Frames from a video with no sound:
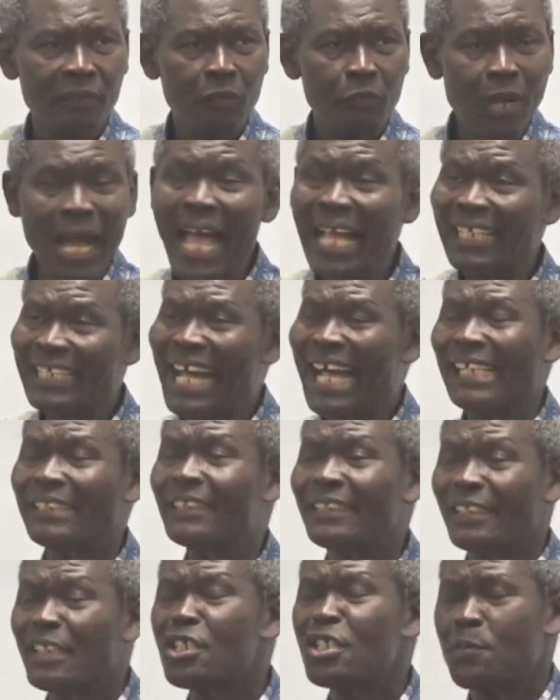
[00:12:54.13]
Why
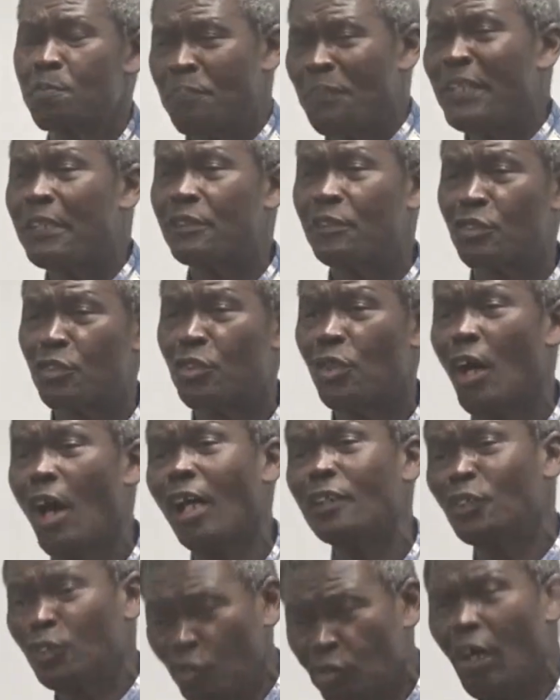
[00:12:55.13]
can't he speak to
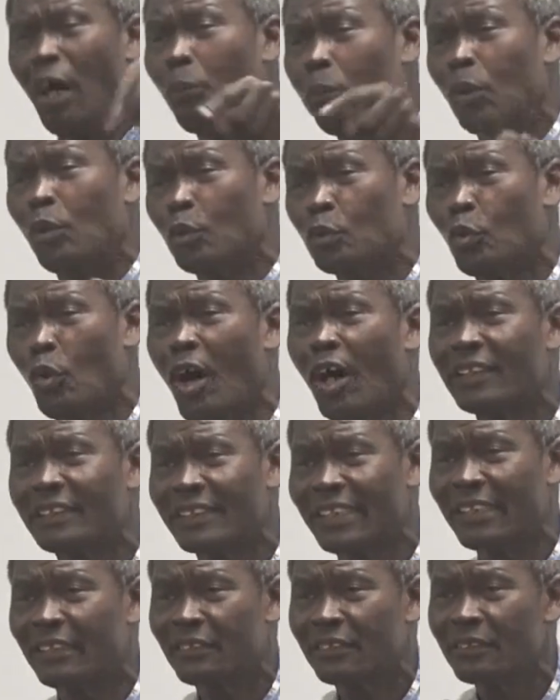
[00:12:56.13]
your troubled
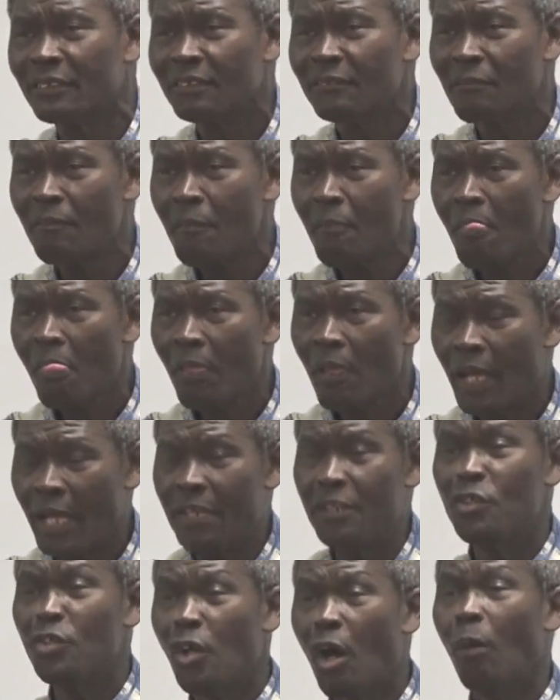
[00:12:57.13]
waters?
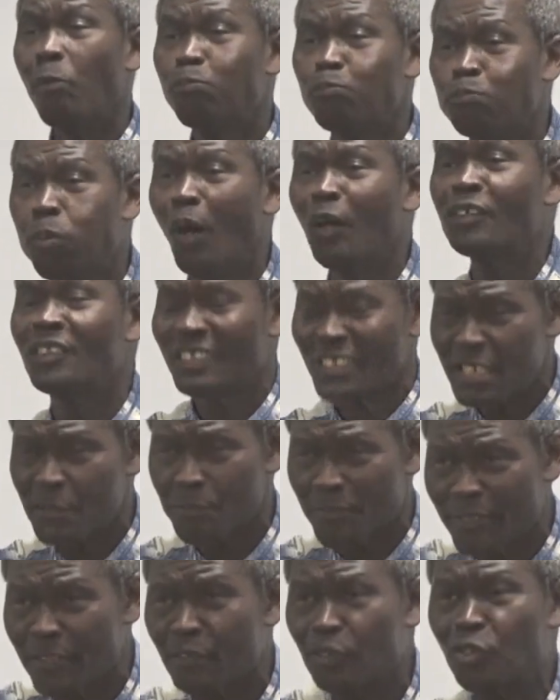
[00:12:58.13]
And your boat is
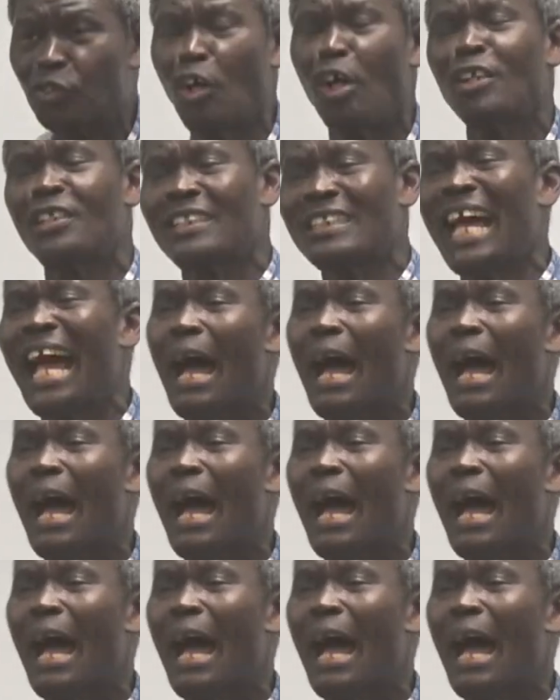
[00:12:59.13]
being tossed